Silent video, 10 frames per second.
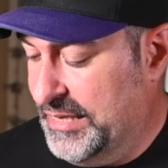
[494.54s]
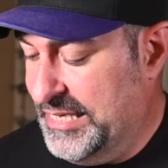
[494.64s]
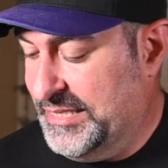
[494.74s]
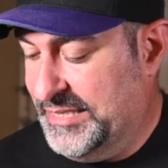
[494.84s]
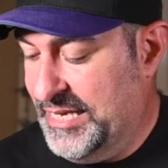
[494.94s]

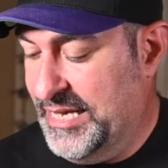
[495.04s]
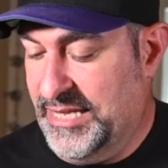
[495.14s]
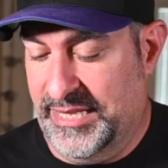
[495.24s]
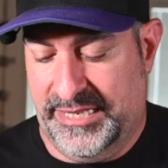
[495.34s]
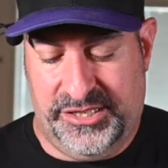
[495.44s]
let's
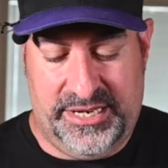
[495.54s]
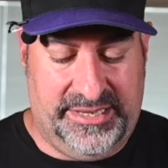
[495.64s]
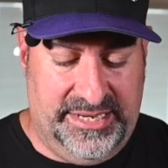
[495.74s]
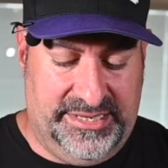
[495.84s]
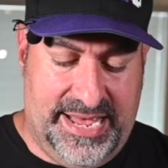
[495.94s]
uh, let's
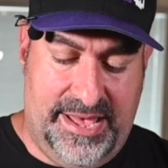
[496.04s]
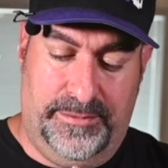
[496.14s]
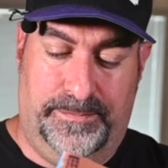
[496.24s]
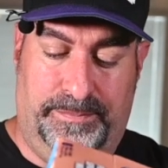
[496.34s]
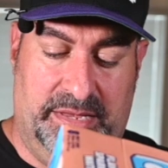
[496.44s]
check these
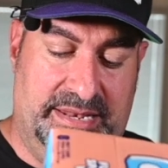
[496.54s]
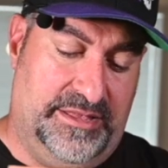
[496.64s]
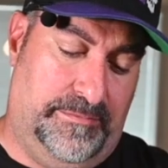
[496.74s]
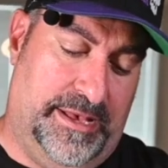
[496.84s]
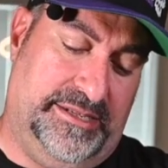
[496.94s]
out.
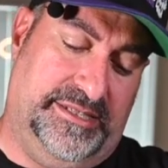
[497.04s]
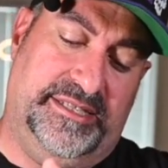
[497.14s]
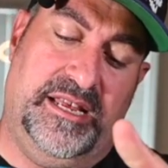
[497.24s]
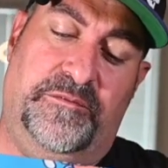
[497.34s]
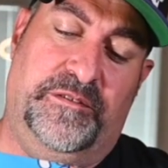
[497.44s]
Now the box
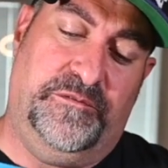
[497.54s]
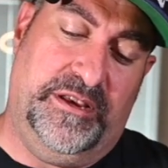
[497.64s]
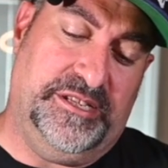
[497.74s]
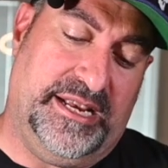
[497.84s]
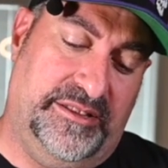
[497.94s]
itself, if
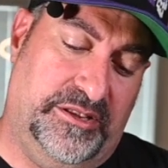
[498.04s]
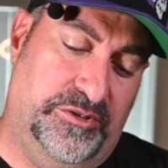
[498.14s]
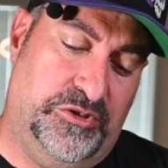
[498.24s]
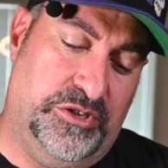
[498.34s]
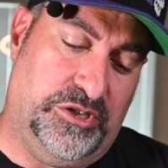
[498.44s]
I check out the
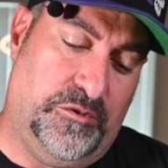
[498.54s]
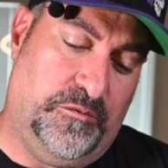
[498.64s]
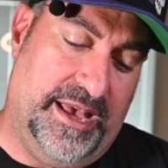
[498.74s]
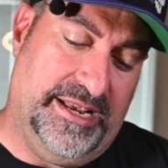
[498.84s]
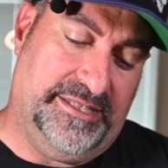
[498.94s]
nutritional
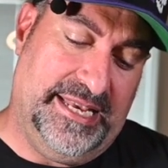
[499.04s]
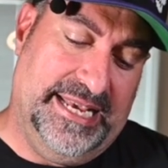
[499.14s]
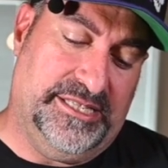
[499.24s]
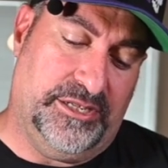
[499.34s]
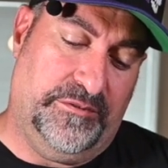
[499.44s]
facts,
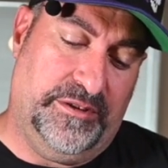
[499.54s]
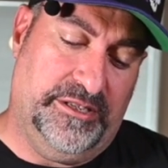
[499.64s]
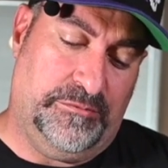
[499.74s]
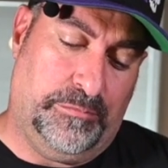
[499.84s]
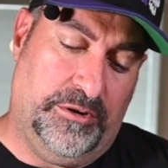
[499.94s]
eight
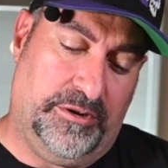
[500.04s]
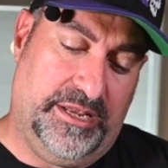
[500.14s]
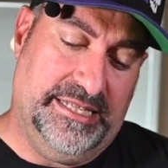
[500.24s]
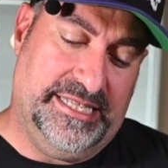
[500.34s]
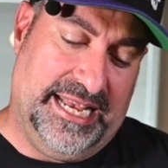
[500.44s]
servings per
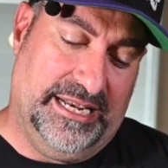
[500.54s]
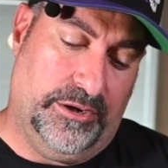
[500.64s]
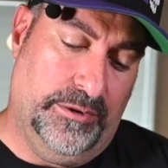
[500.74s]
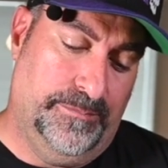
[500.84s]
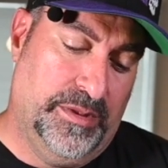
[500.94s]

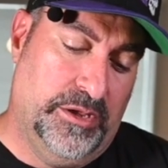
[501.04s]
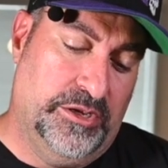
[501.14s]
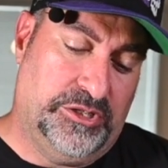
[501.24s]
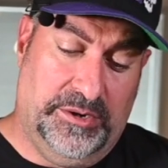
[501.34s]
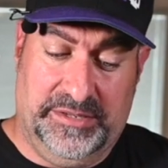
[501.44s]
container.
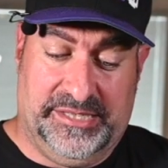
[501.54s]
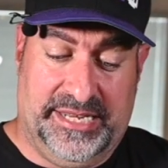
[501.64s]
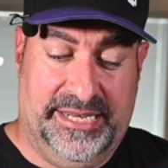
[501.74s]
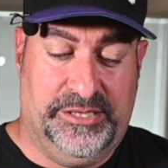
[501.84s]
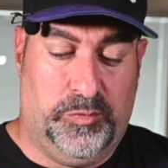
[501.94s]
Serving
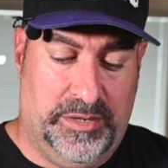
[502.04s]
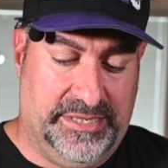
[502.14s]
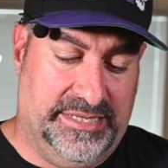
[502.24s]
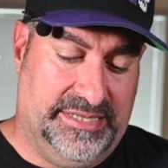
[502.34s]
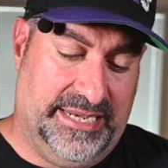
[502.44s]
size,
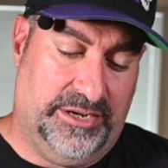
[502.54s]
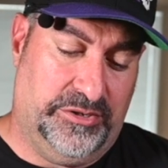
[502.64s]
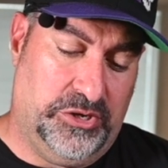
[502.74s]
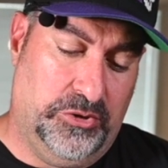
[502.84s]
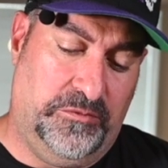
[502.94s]
one
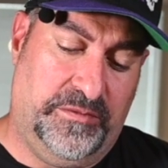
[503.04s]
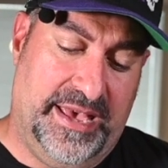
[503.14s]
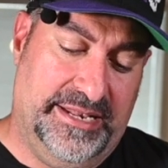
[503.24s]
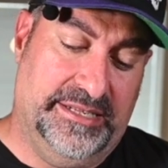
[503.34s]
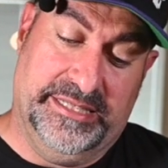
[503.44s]
container. Total
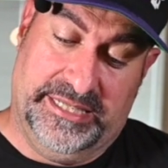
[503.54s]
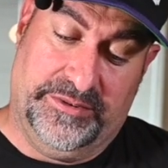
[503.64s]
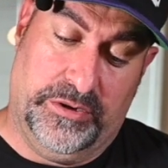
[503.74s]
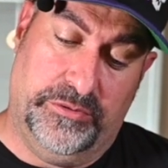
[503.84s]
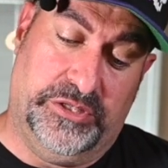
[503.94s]
fat,
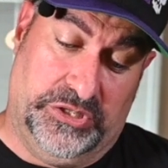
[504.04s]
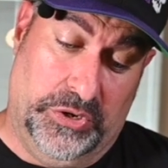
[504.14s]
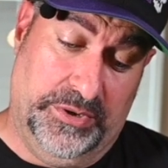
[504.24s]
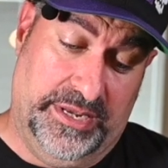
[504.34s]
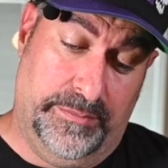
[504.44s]
zero.
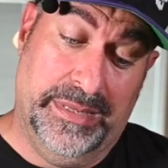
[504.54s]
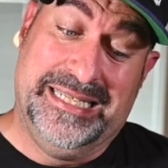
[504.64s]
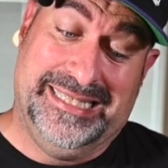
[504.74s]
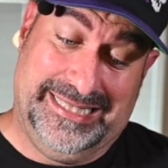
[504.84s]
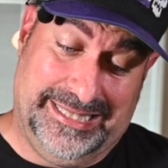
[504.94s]
Sodium,
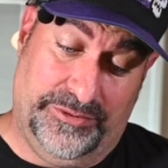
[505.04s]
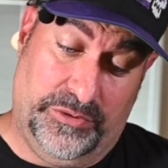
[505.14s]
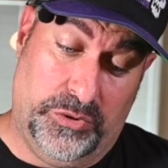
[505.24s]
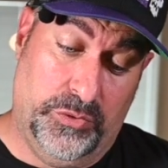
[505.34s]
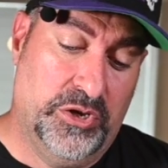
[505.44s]

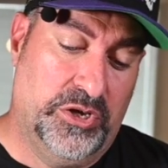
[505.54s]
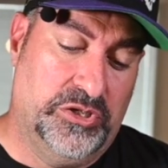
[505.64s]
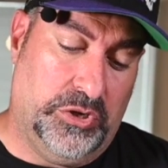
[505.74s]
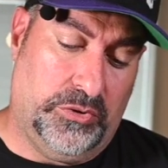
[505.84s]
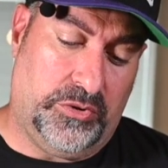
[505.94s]
zero.
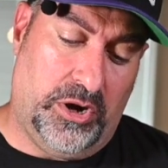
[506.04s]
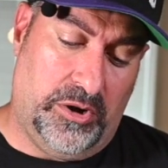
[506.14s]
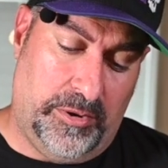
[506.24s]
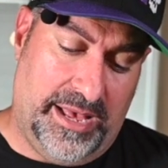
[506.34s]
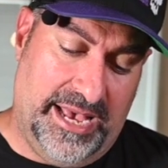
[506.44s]
Total
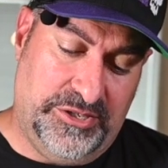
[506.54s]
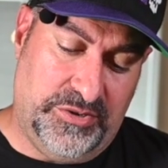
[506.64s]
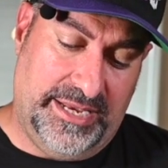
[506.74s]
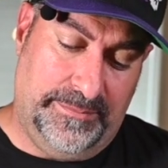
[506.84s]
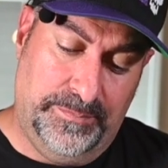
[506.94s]

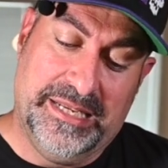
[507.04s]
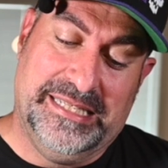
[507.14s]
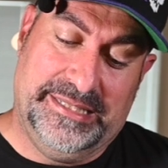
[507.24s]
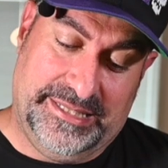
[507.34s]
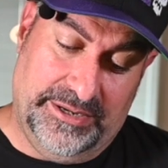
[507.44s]
carbohydrate,
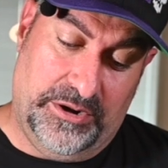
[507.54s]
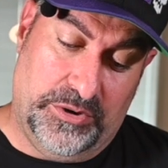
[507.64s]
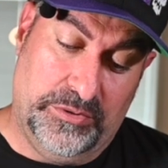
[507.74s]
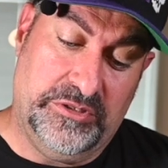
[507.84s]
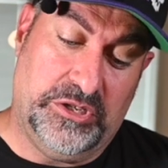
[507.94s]

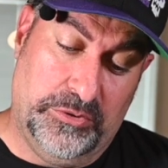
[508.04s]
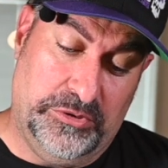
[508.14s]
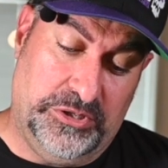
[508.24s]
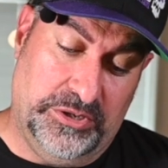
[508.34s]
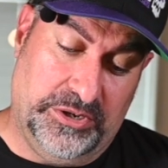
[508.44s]
zero.
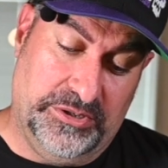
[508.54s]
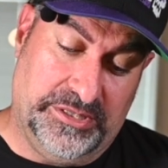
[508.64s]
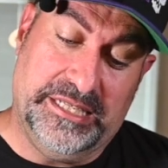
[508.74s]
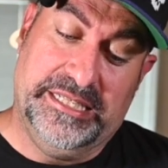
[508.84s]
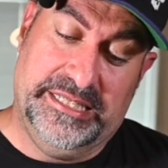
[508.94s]
Total
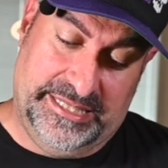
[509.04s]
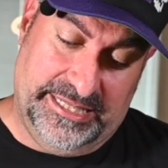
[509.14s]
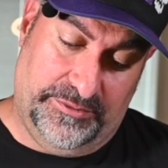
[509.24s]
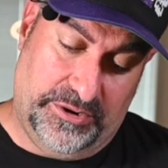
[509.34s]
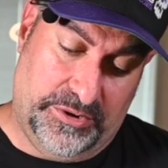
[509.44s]
sugars,
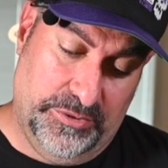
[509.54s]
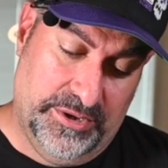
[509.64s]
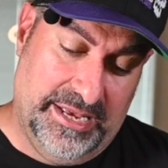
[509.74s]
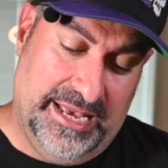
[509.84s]
zero.